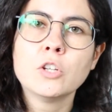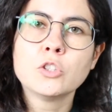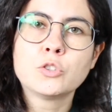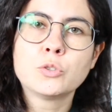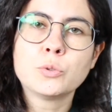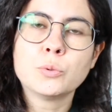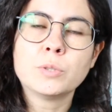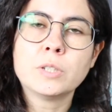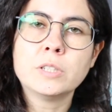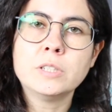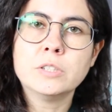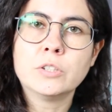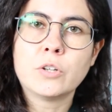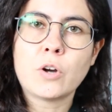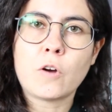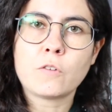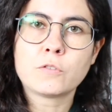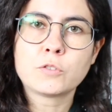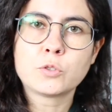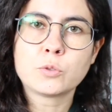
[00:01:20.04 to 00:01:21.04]
to the year
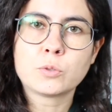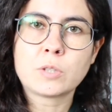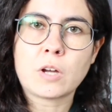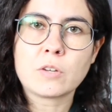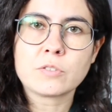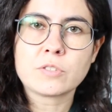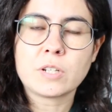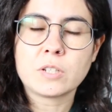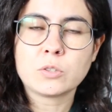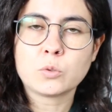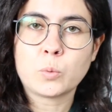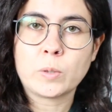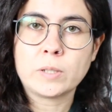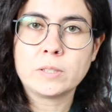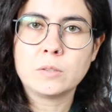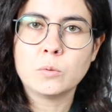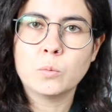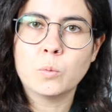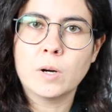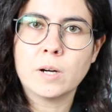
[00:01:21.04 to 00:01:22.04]
of
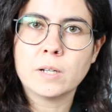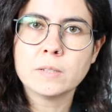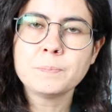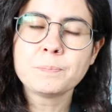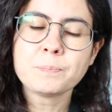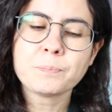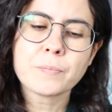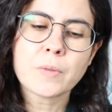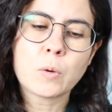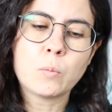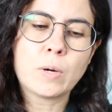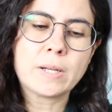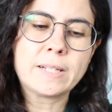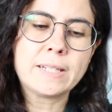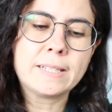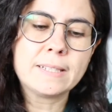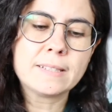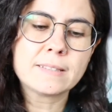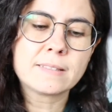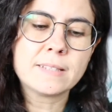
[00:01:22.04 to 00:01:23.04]
2021? What
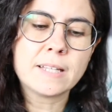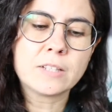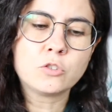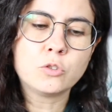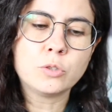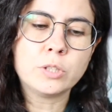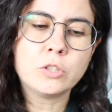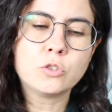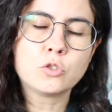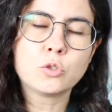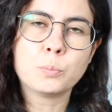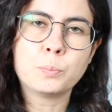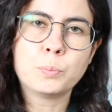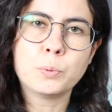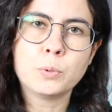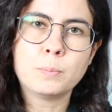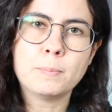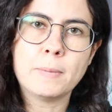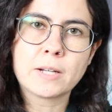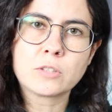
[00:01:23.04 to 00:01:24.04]
it is that you need to
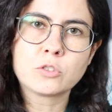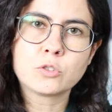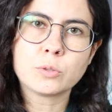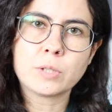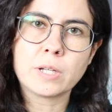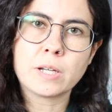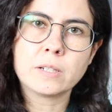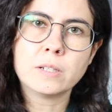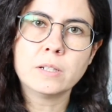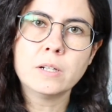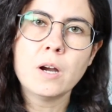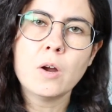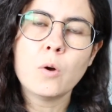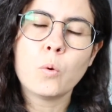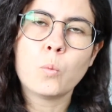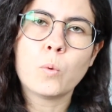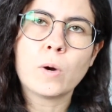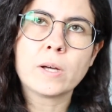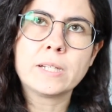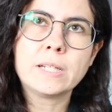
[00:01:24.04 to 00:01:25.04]
put back together,
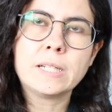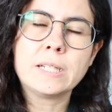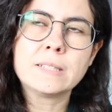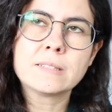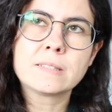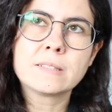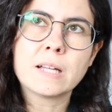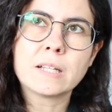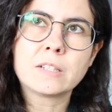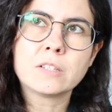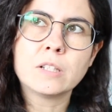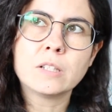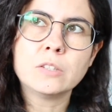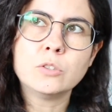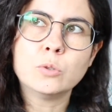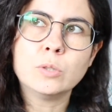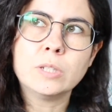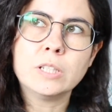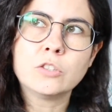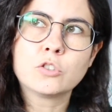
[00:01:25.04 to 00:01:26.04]
what it is that
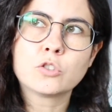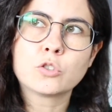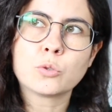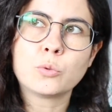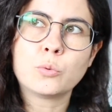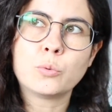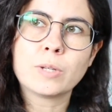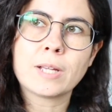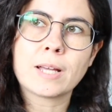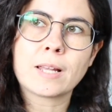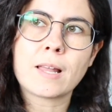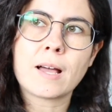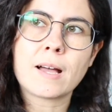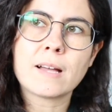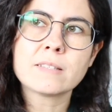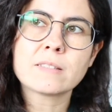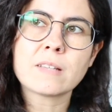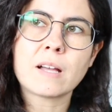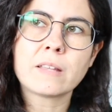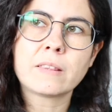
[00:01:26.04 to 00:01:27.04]
you need to
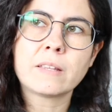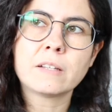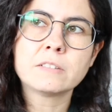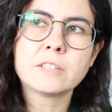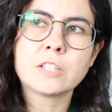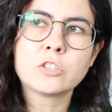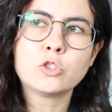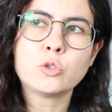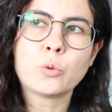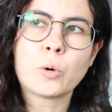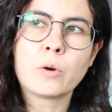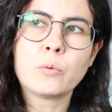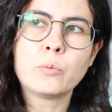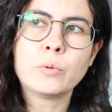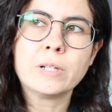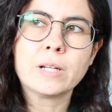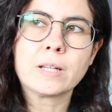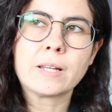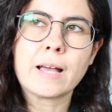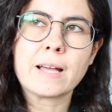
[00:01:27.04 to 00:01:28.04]
realize. I think that you are
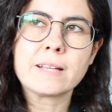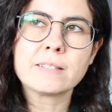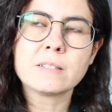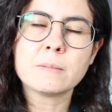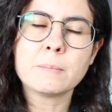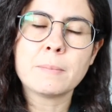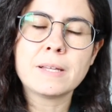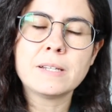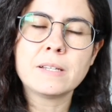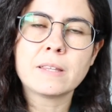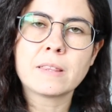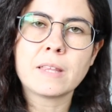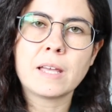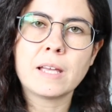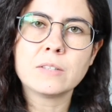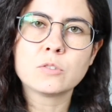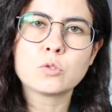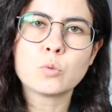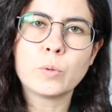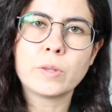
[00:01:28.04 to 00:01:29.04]
realizing many
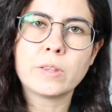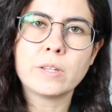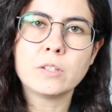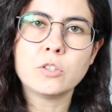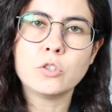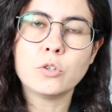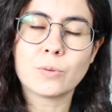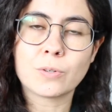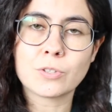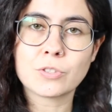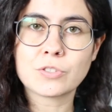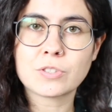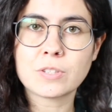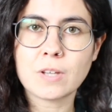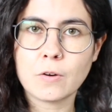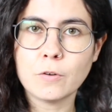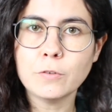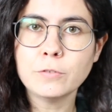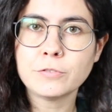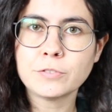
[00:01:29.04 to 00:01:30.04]
things within
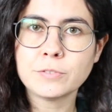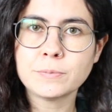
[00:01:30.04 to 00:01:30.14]
yourself